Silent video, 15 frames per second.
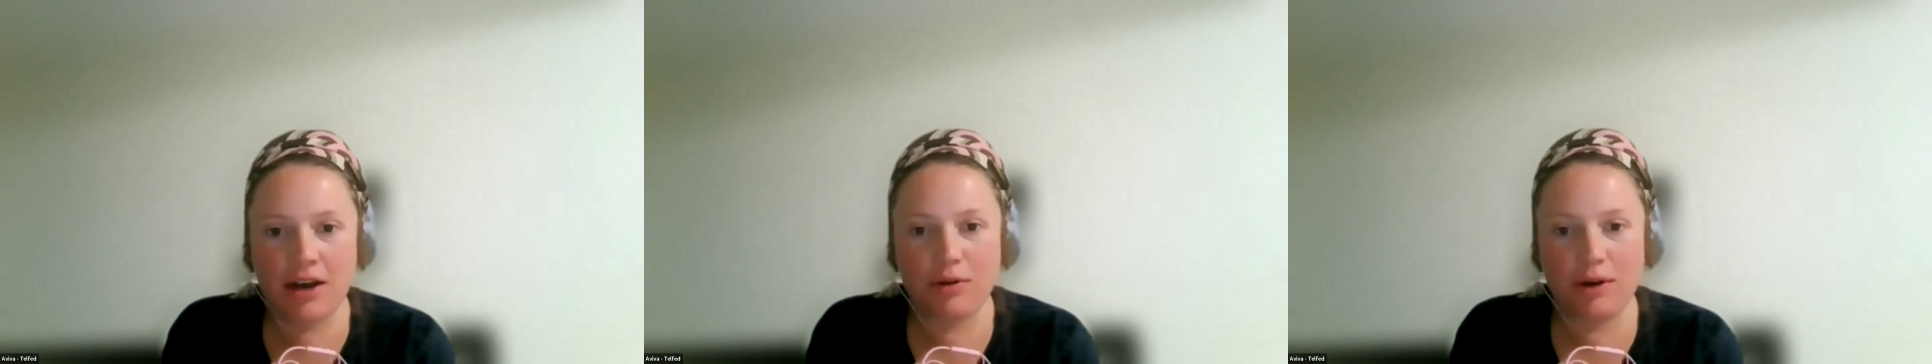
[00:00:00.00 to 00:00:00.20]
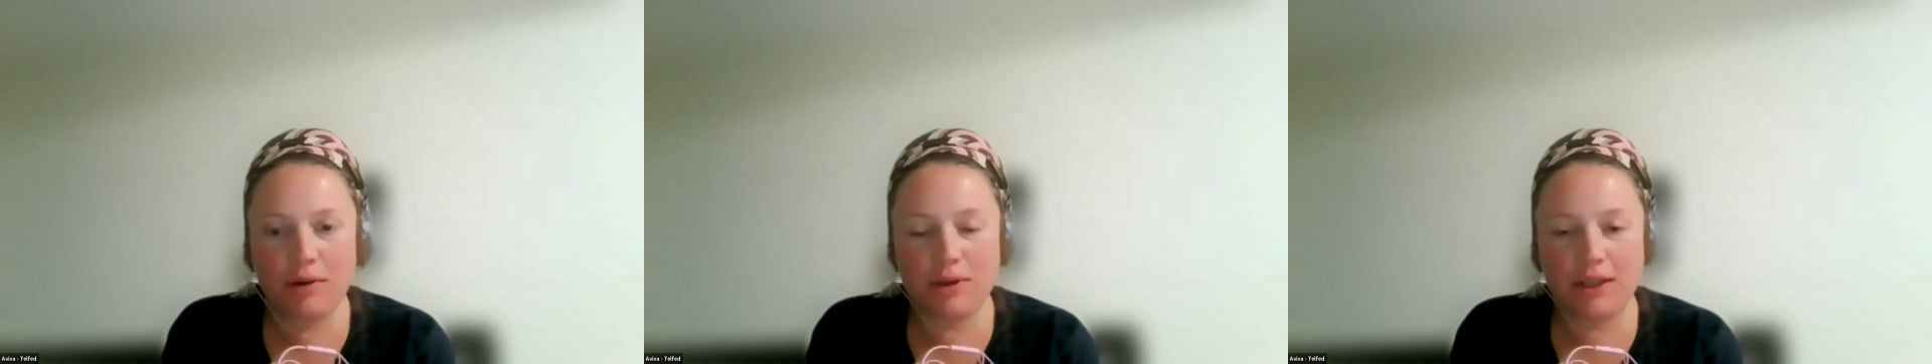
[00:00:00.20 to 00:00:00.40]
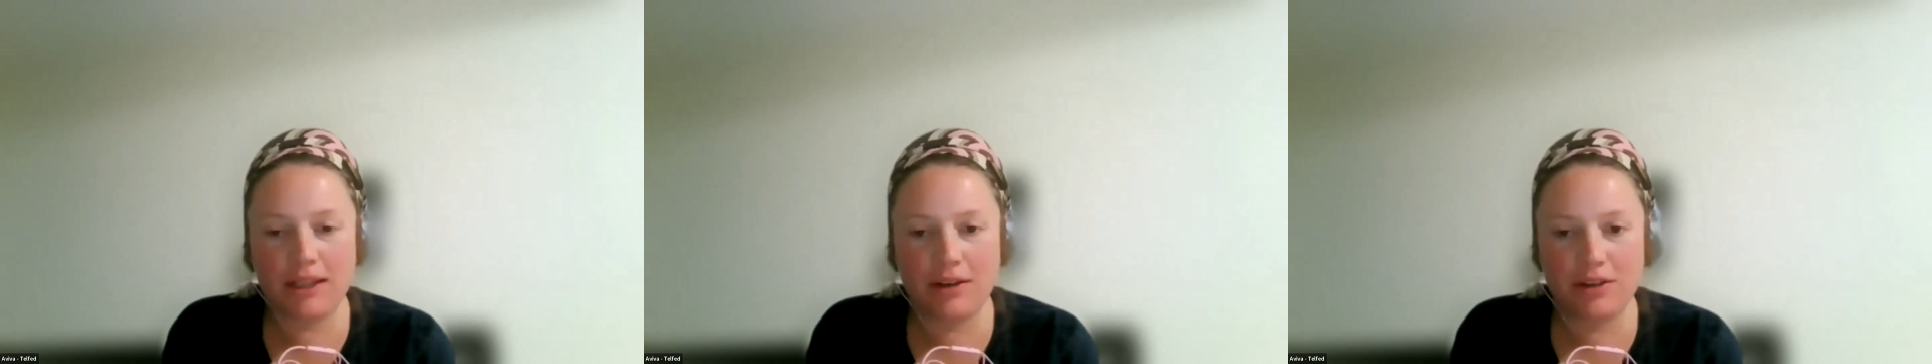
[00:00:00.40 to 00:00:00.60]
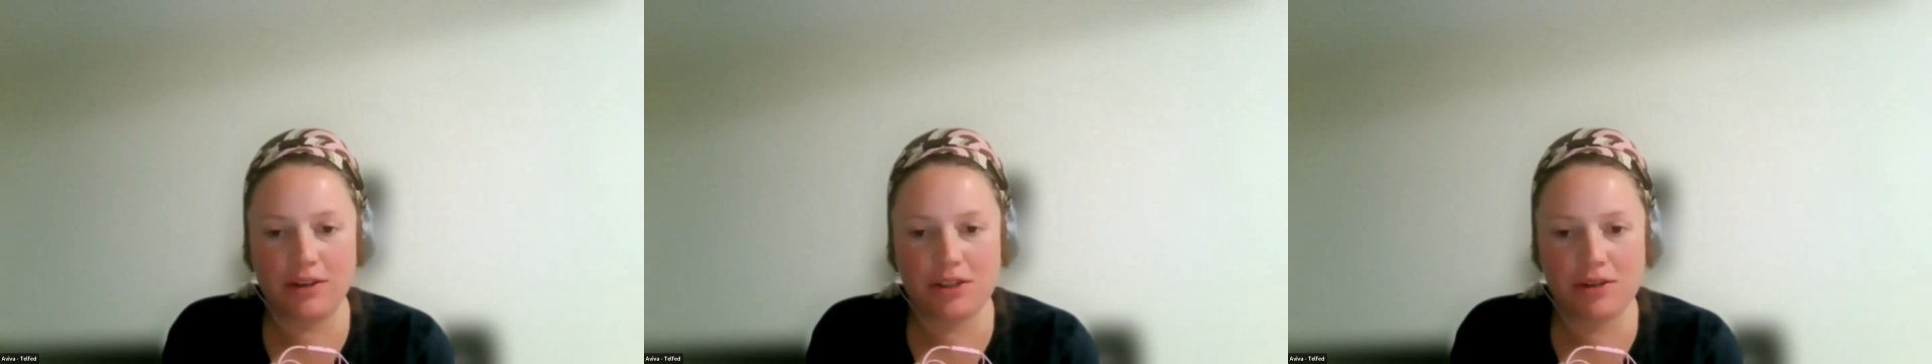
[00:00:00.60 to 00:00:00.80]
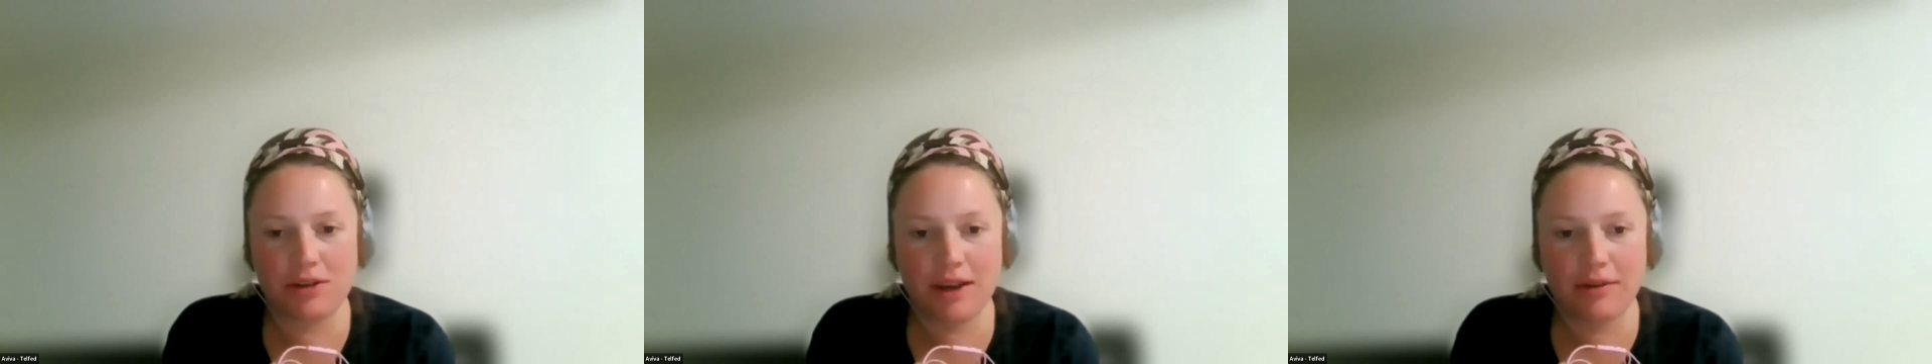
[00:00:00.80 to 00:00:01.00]
We will
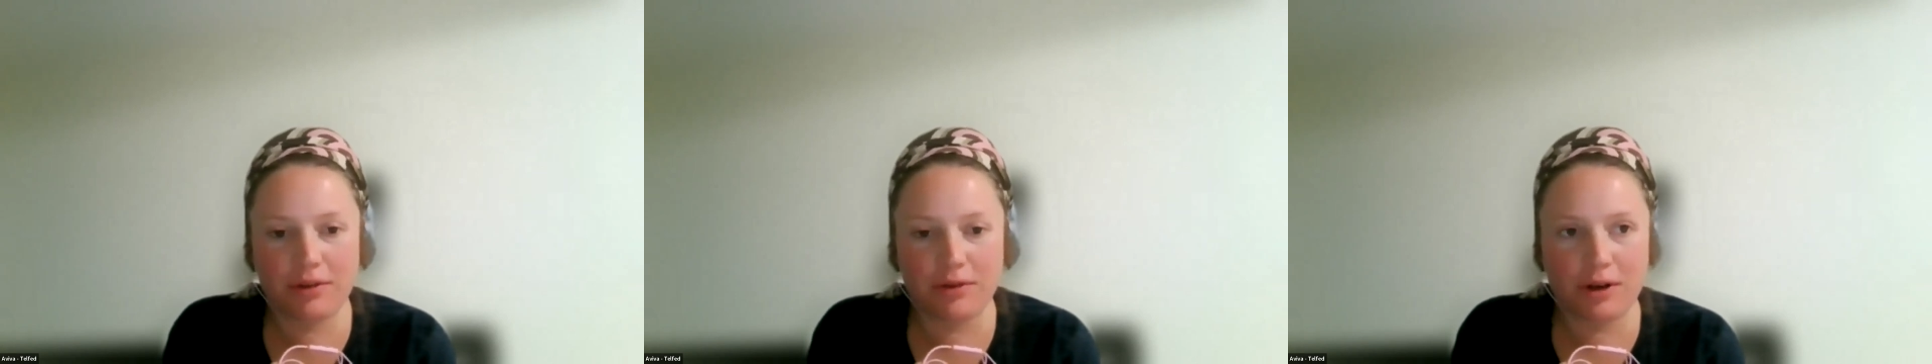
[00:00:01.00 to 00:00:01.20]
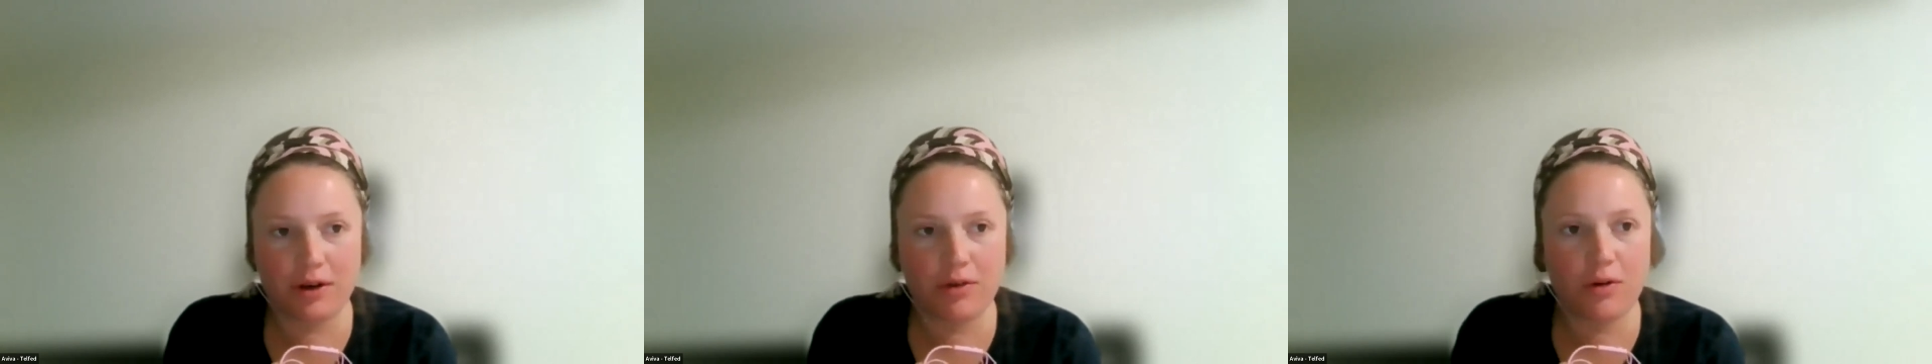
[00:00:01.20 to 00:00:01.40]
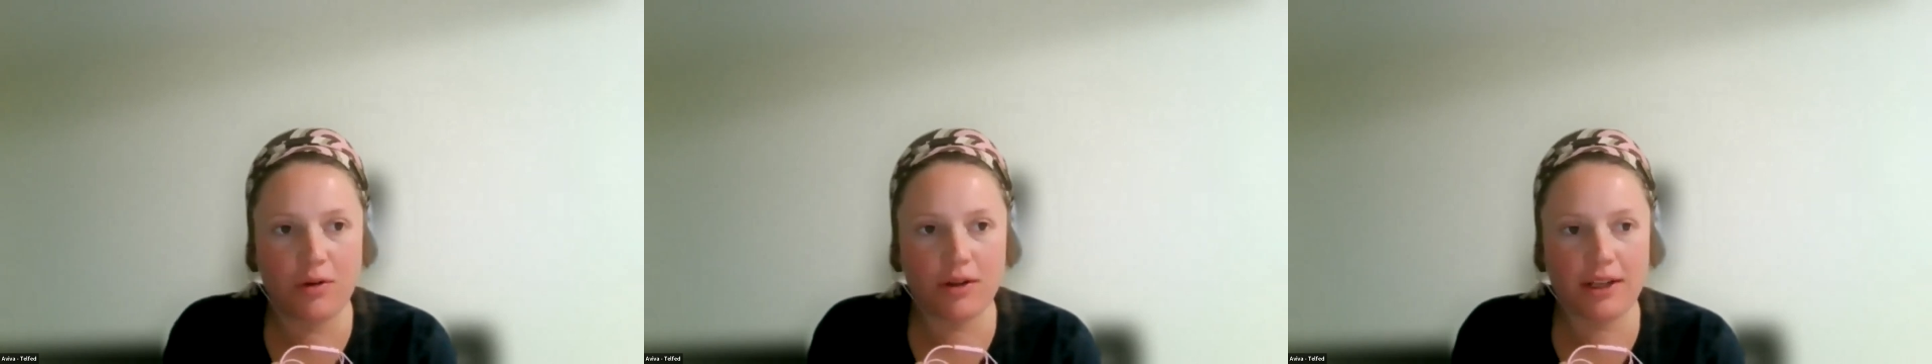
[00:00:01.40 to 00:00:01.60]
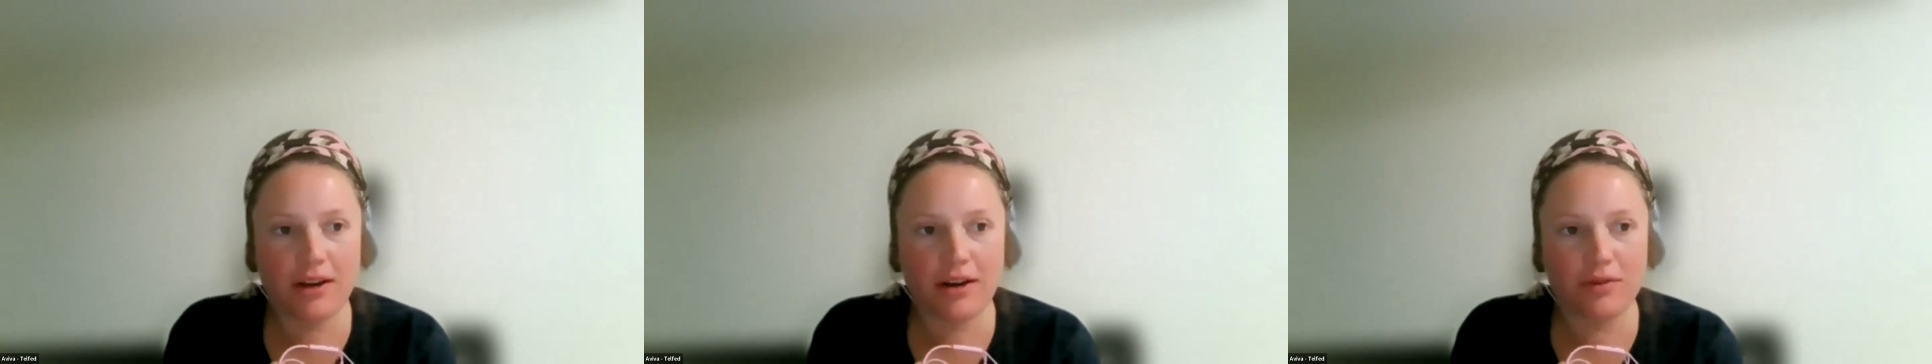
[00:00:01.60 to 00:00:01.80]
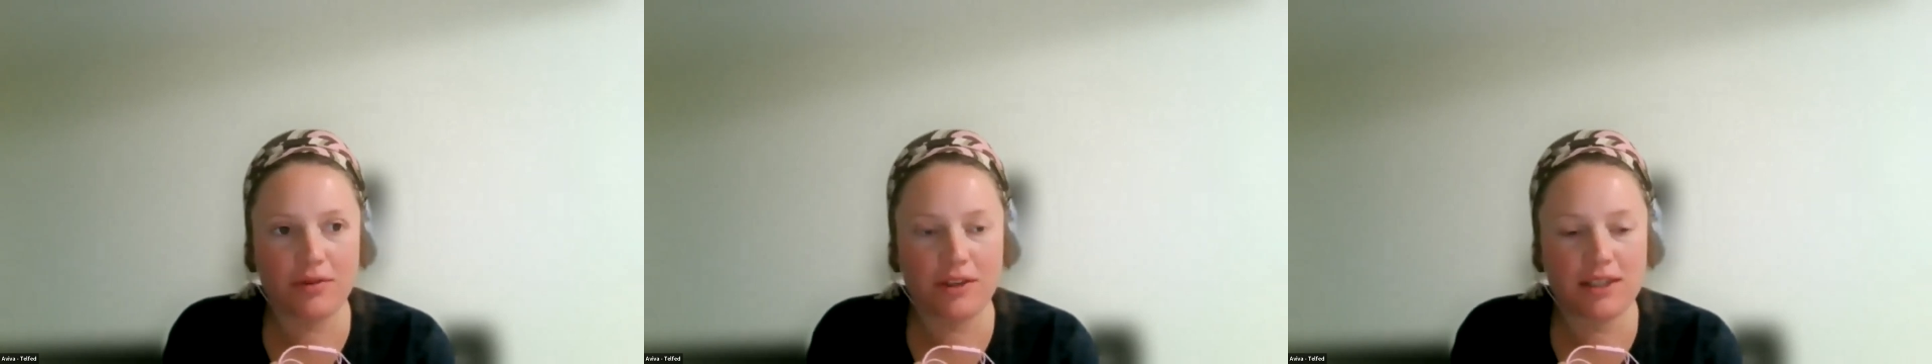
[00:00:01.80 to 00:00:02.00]
also have a
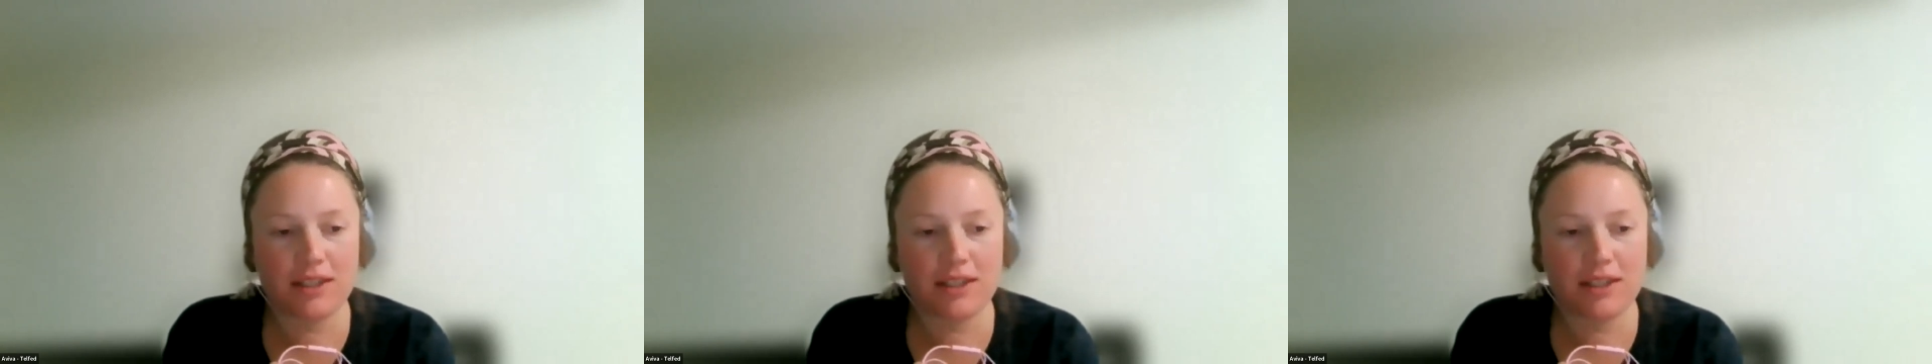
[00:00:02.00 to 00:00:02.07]
recording of the